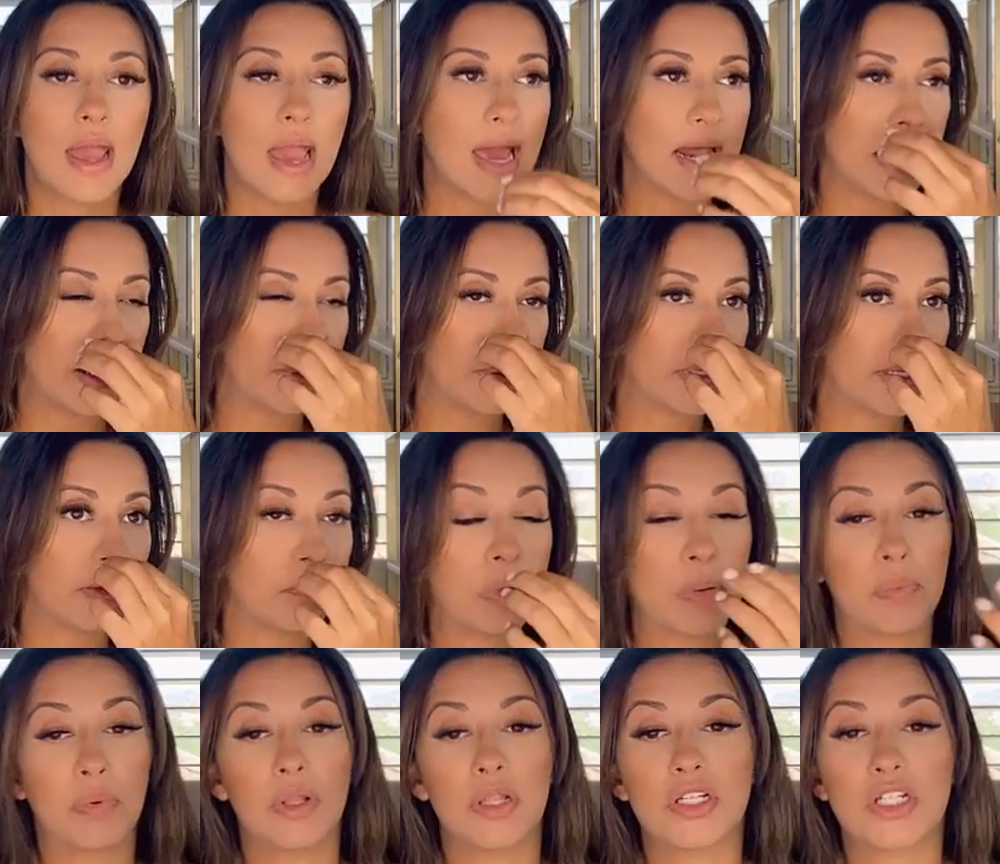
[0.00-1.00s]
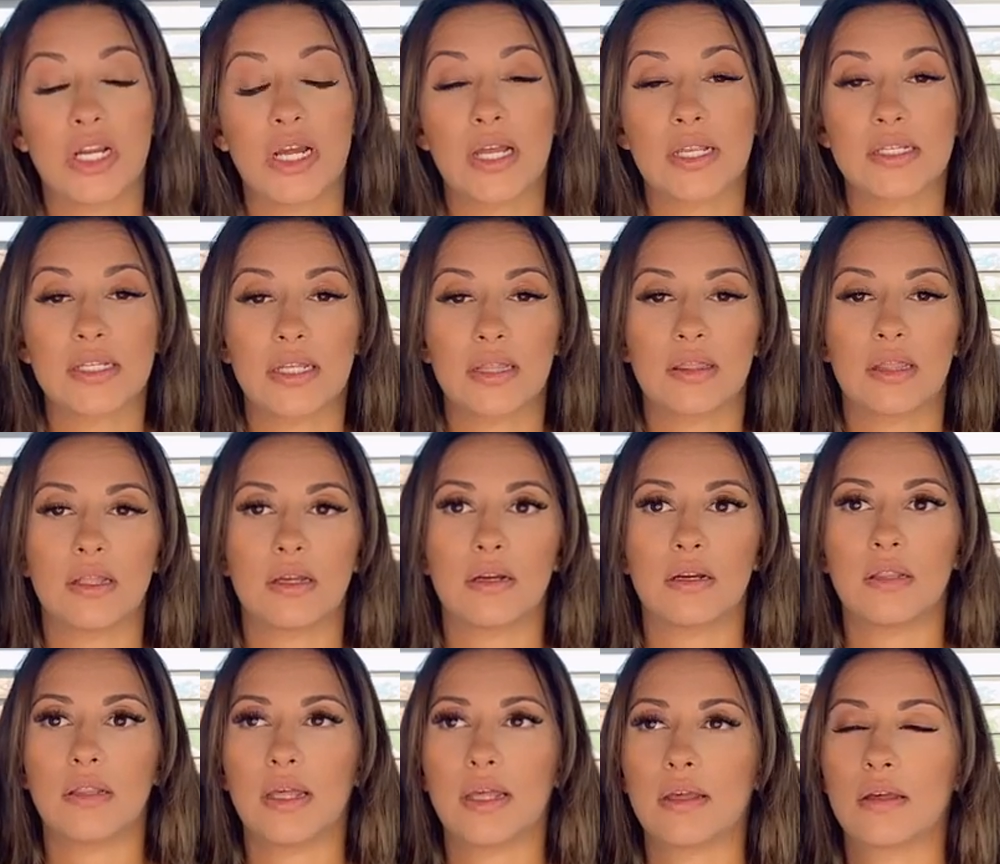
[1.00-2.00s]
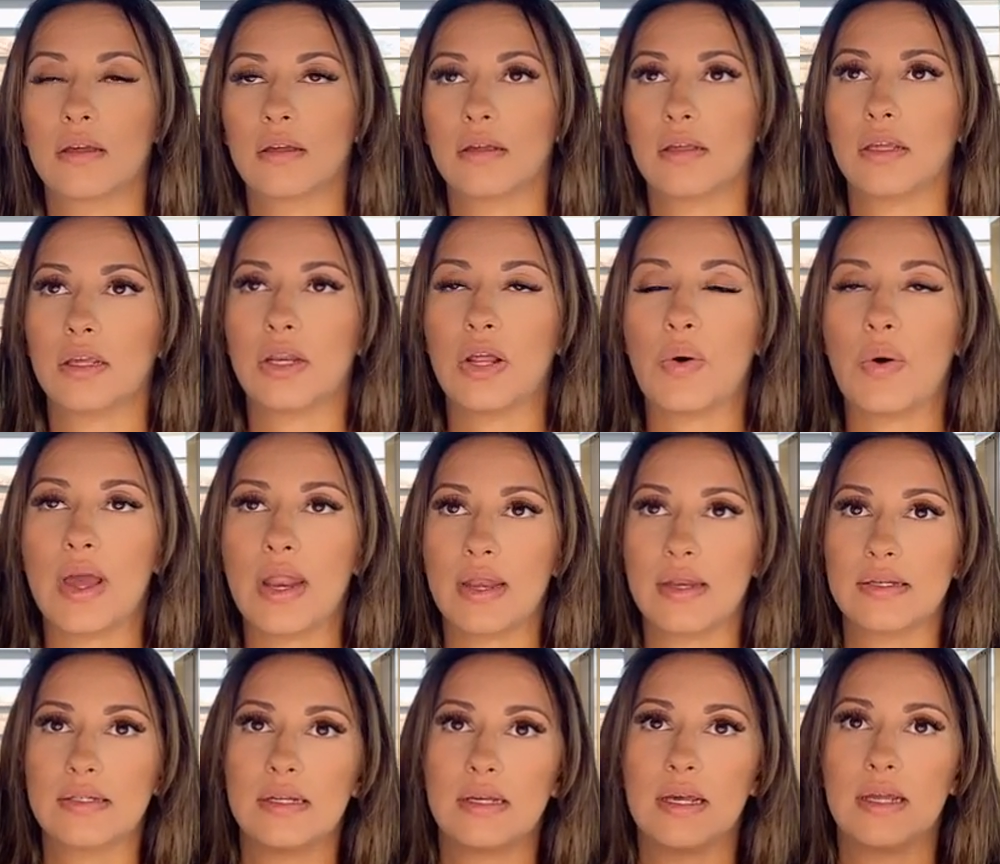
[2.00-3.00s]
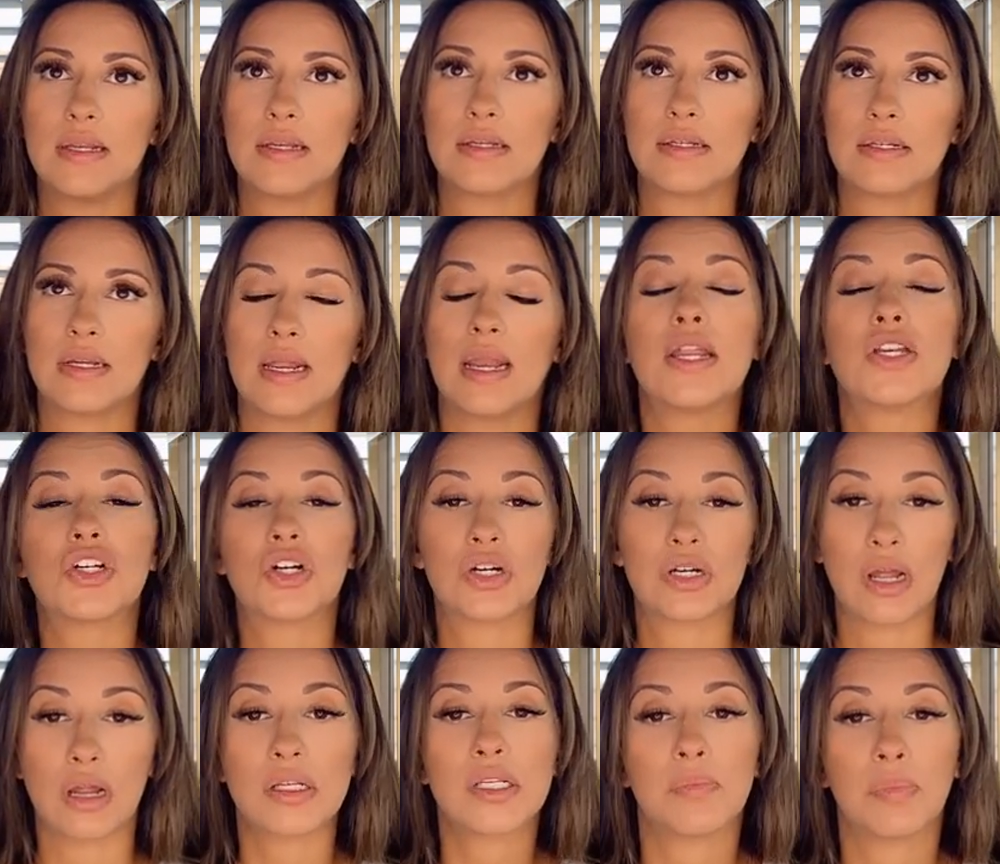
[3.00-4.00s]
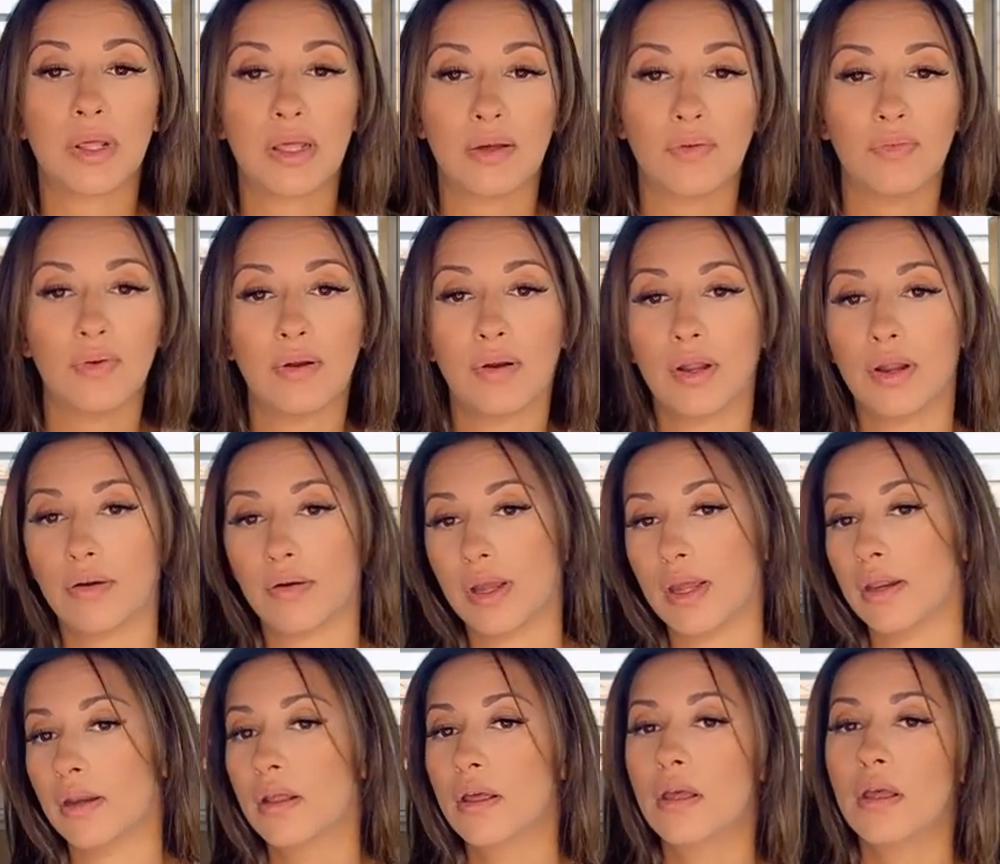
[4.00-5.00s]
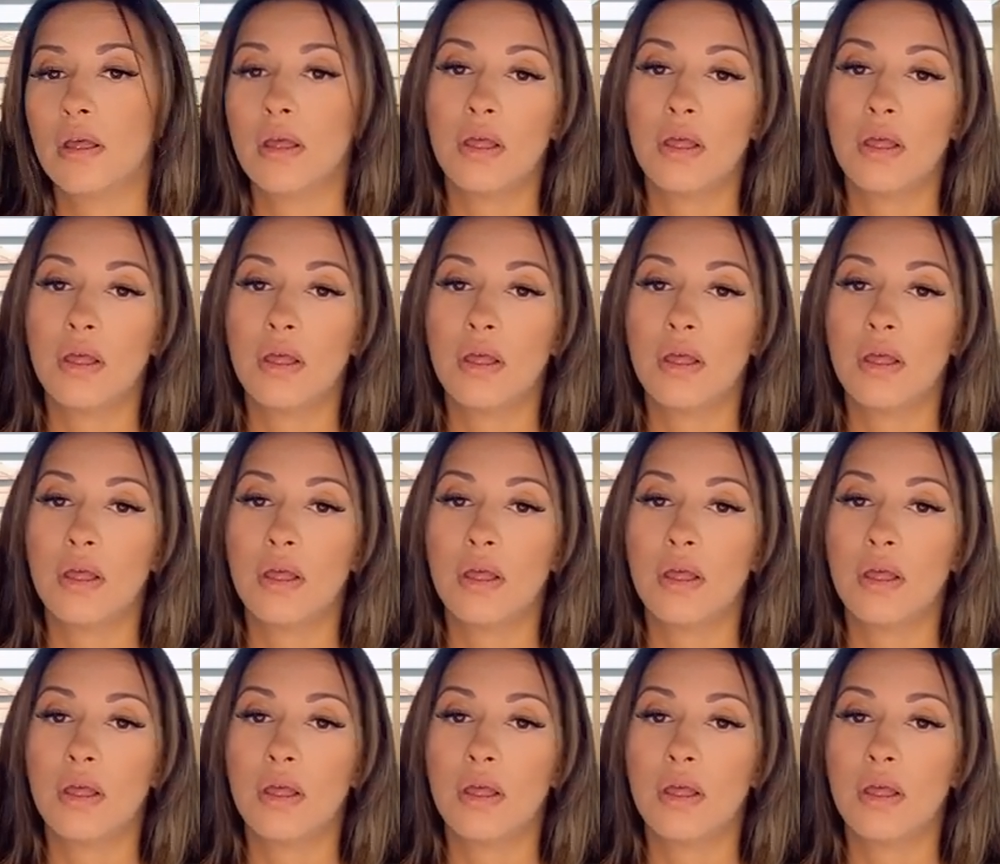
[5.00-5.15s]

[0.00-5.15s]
And I would give people a chance, and it turned out to be a very great